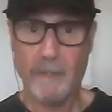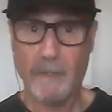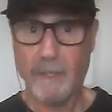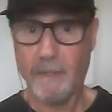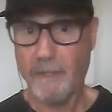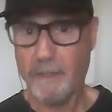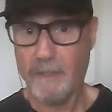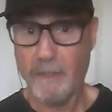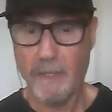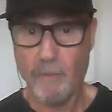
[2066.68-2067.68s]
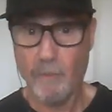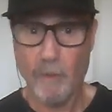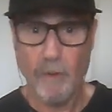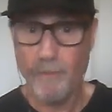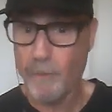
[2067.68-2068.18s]
they
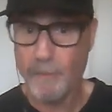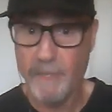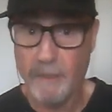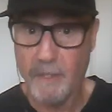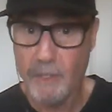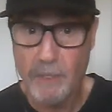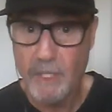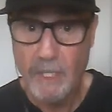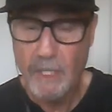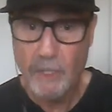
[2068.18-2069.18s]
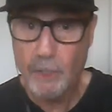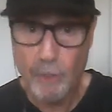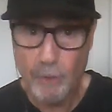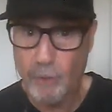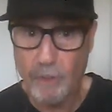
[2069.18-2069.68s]
were offering me this
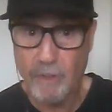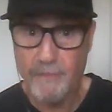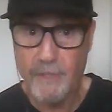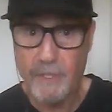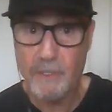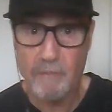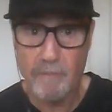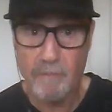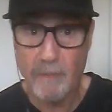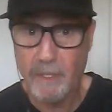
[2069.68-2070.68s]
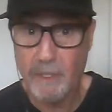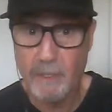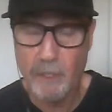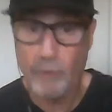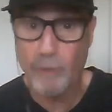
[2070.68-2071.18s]
cure of this
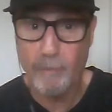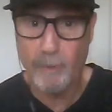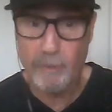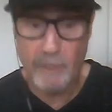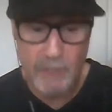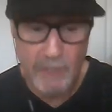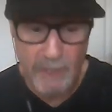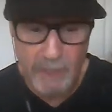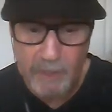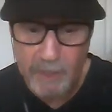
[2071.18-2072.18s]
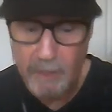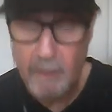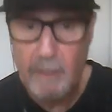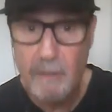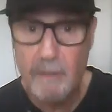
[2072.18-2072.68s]
uncurable disease
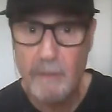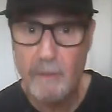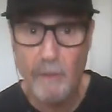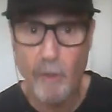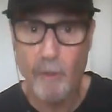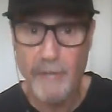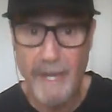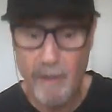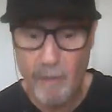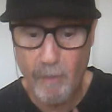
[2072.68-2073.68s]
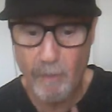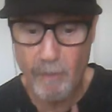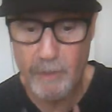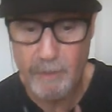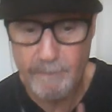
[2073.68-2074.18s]
called
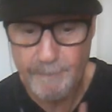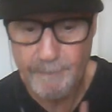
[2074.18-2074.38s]
alcoholism.